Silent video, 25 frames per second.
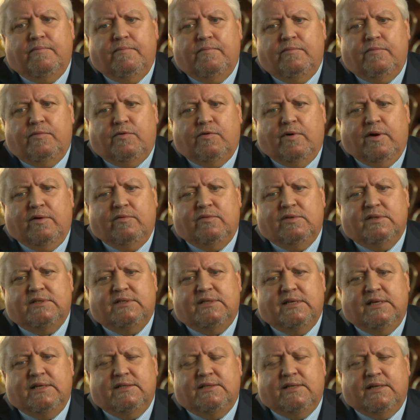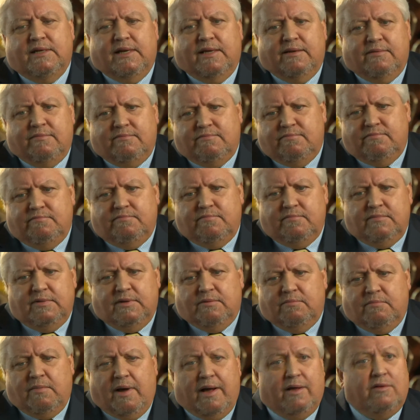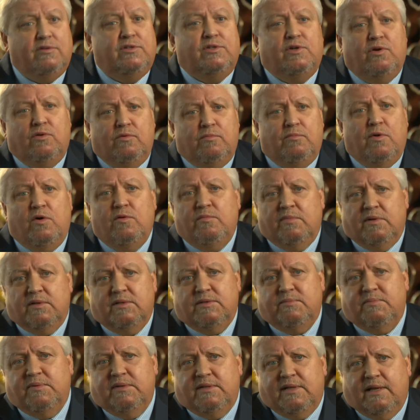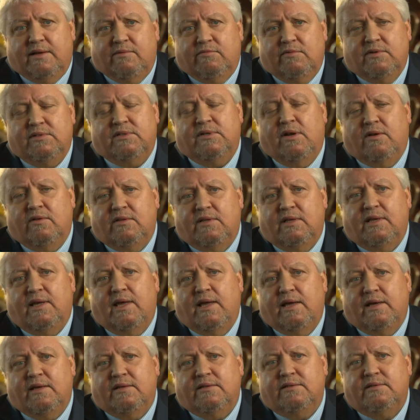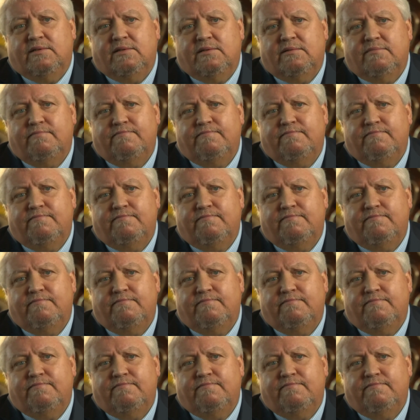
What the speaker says: throughout the season at milestone moments, but that was not the case.